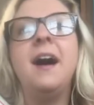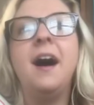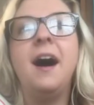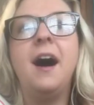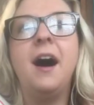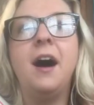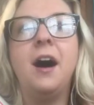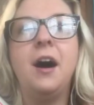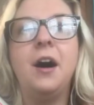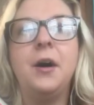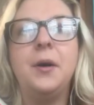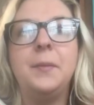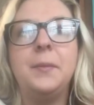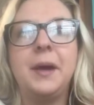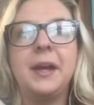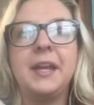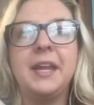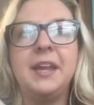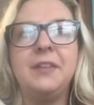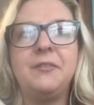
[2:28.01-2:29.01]

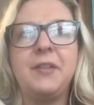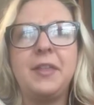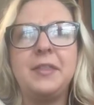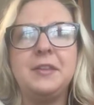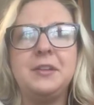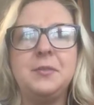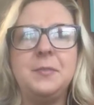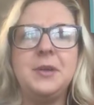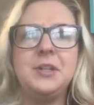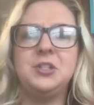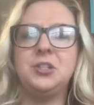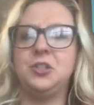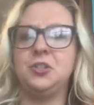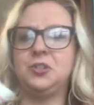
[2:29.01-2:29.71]
I can't find the dimensions